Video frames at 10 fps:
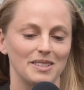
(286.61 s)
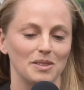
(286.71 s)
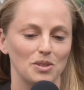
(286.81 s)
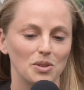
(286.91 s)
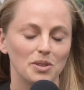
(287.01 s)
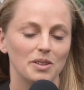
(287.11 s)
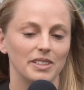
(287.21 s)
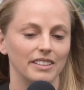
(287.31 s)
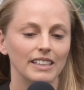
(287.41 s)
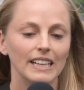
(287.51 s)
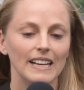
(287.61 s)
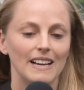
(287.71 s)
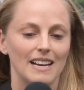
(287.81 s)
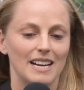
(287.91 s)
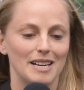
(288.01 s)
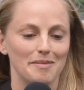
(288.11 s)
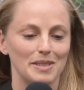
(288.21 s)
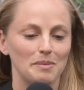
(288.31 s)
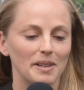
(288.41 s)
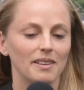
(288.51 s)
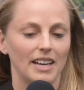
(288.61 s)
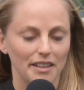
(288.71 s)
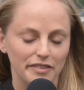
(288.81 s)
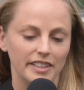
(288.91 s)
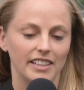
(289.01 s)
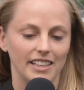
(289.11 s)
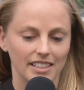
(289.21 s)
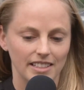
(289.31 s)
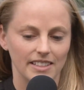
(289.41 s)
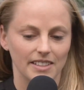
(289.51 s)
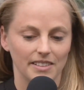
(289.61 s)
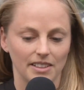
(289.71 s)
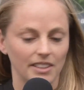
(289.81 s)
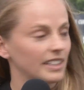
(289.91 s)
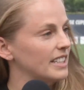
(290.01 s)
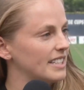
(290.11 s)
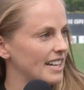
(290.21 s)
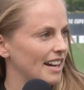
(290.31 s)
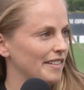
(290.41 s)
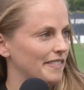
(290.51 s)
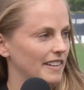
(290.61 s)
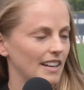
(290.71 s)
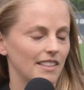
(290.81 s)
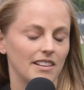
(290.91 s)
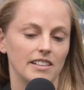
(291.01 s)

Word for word: So it's cool. And um, it's been a lot of fun getting to know the current staff and the